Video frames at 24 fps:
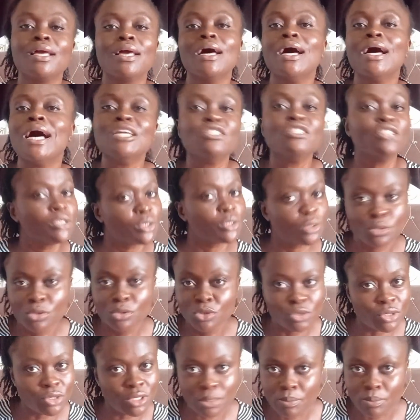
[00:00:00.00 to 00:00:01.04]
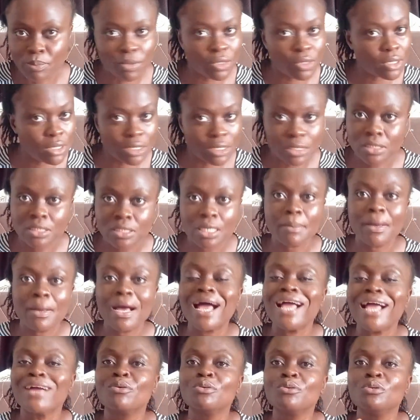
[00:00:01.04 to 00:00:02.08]
I just couldn't use the bus system.
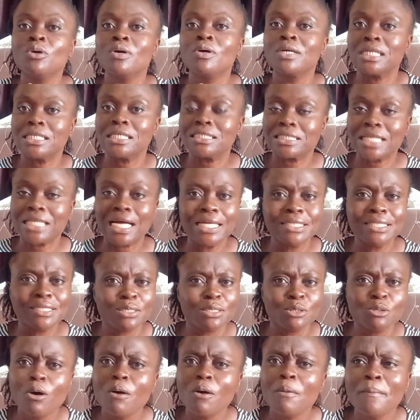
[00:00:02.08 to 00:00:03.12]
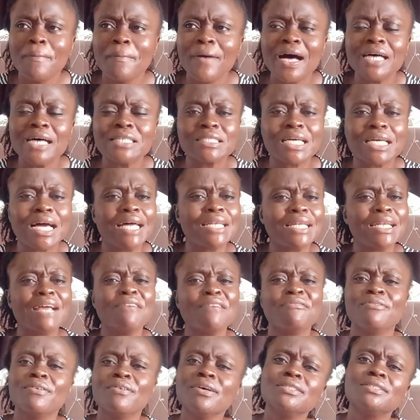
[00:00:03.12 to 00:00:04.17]
I couldn't understand the numbers and
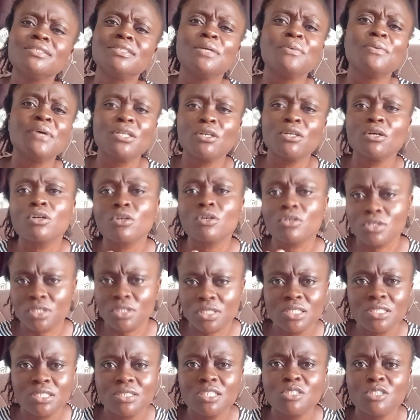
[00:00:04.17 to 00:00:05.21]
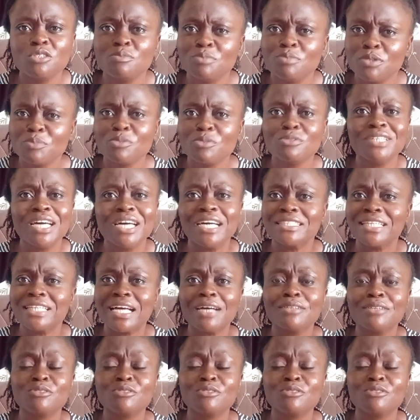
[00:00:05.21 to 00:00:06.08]
I felt they were not considerate to people that are